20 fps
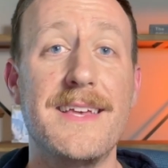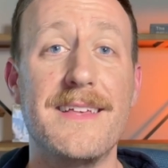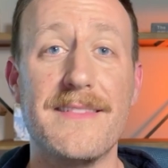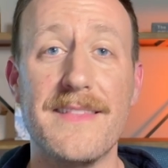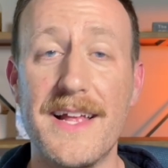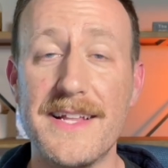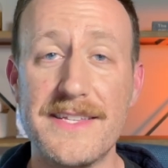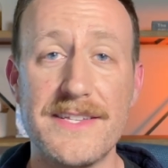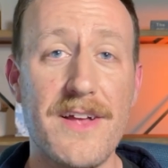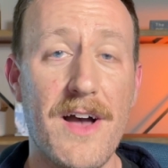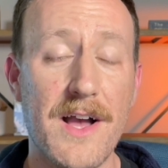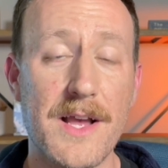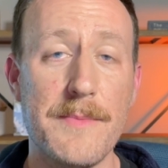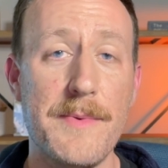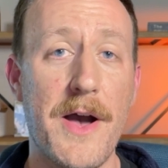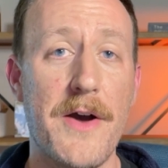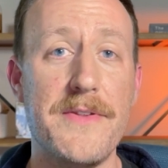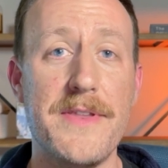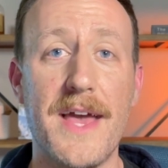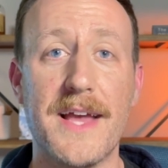let's talk
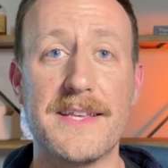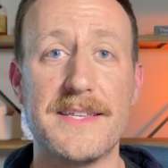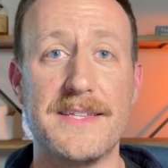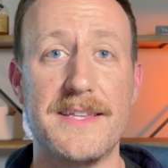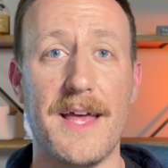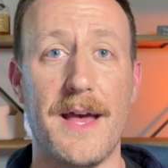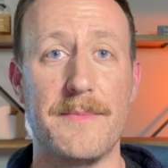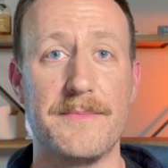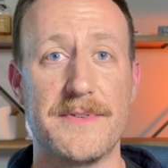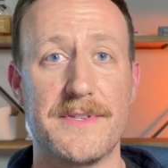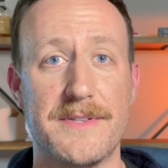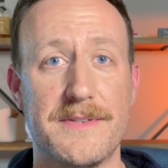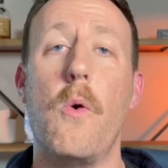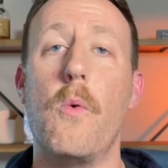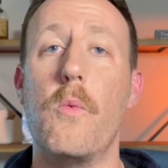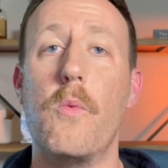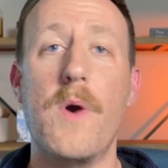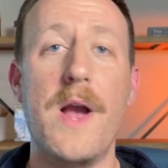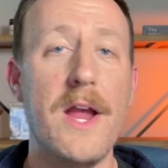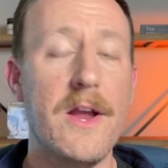about next steps.
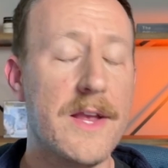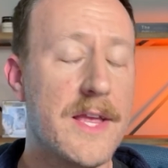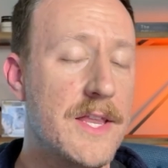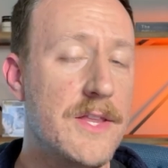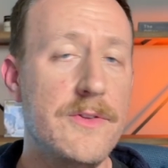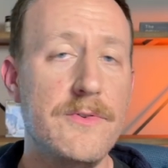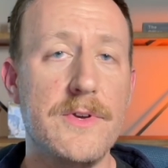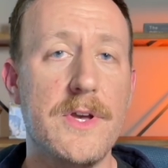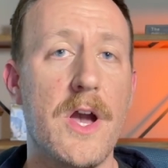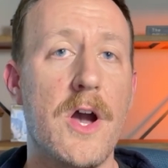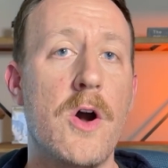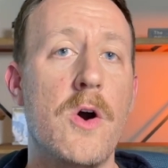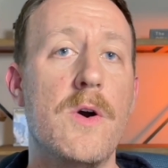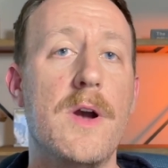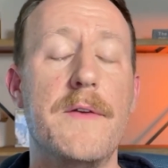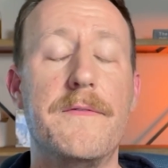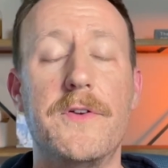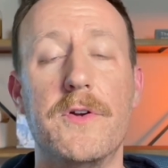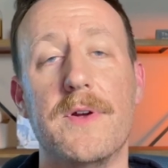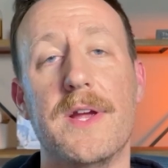Where can you go
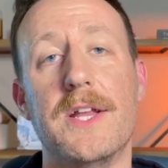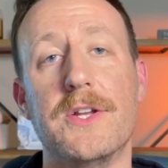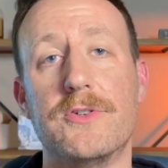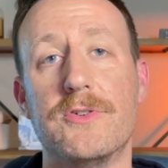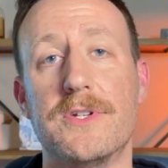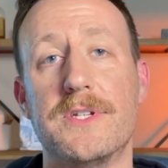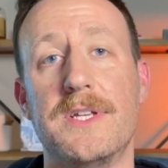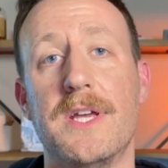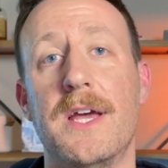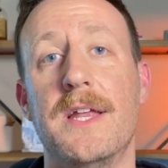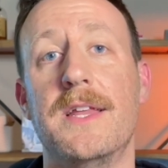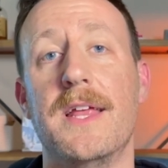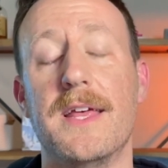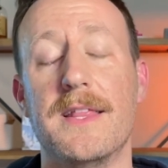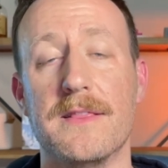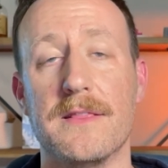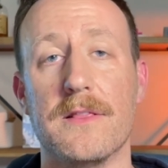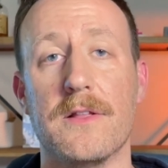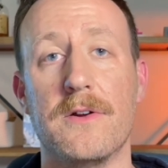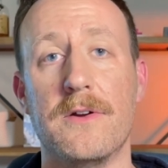if you're interested
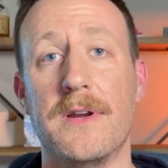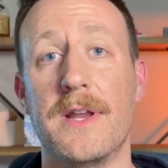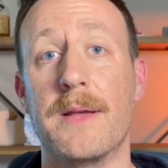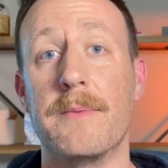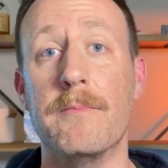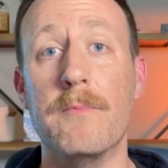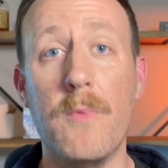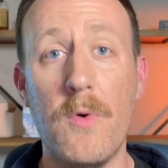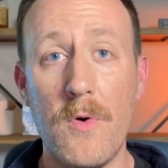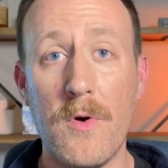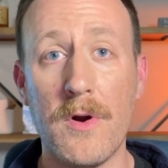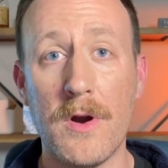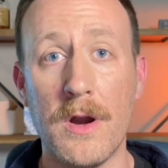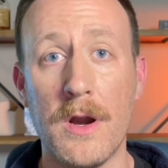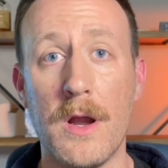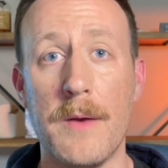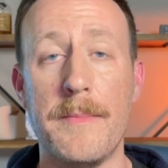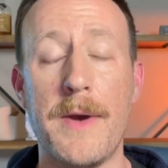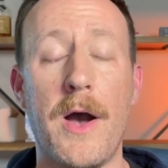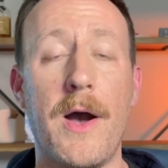in learning
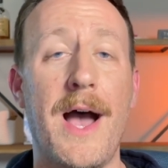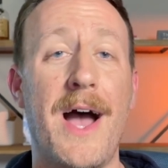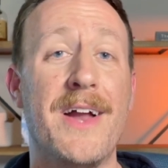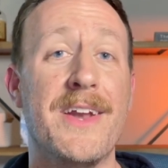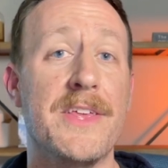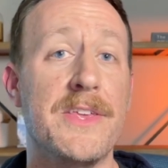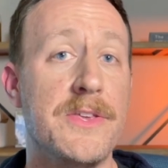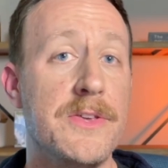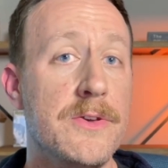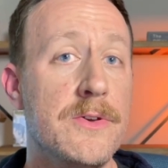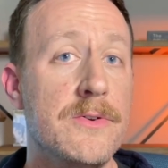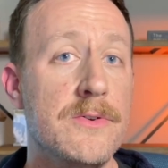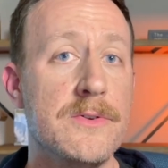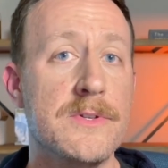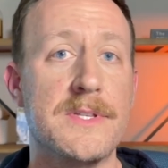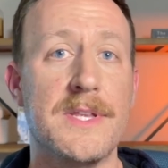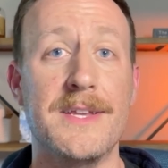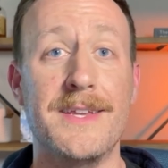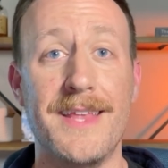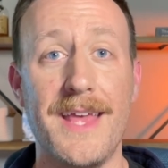more about how to
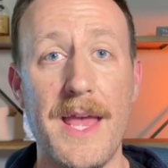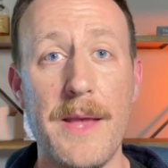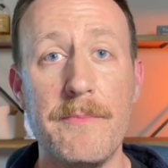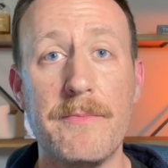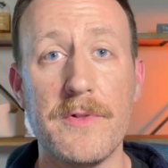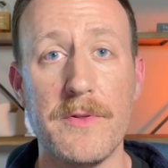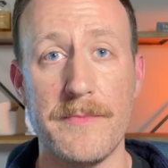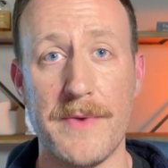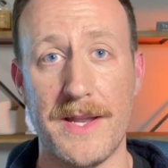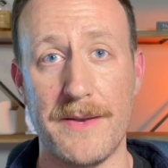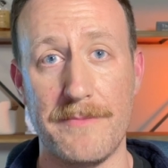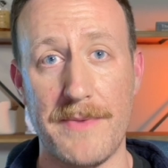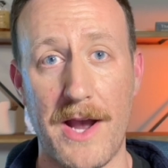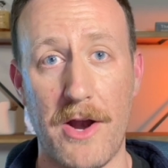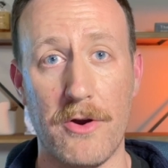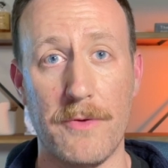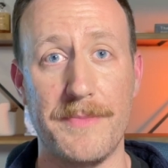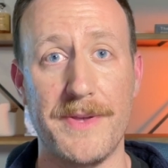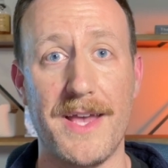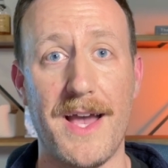use and implement
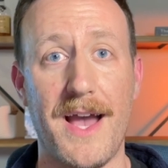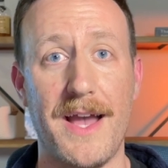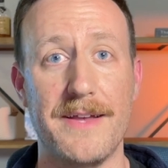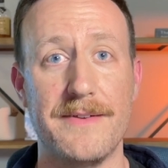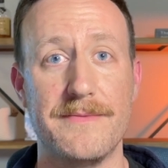Power BI.